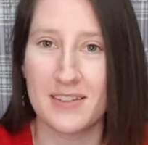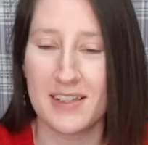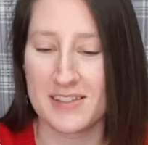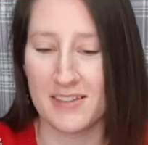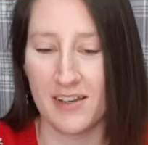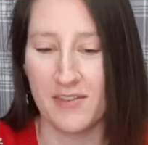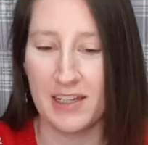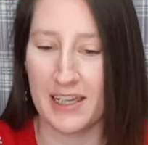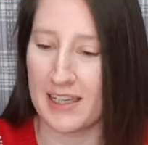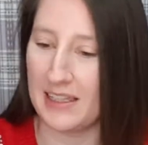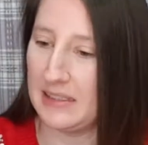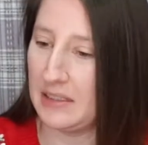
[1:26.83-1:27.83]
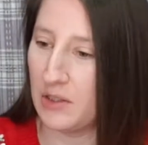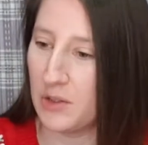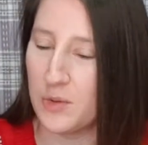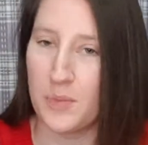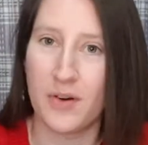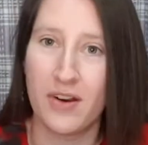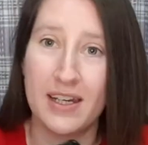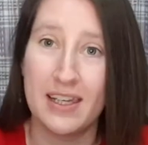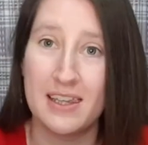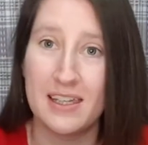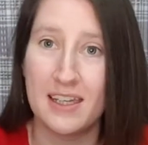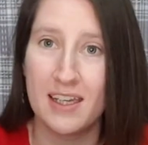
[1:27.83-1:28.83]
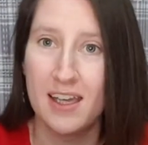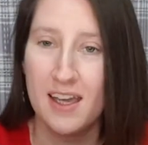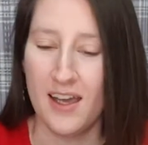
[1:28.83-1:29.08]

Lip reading: There's not even like a little loop or anything.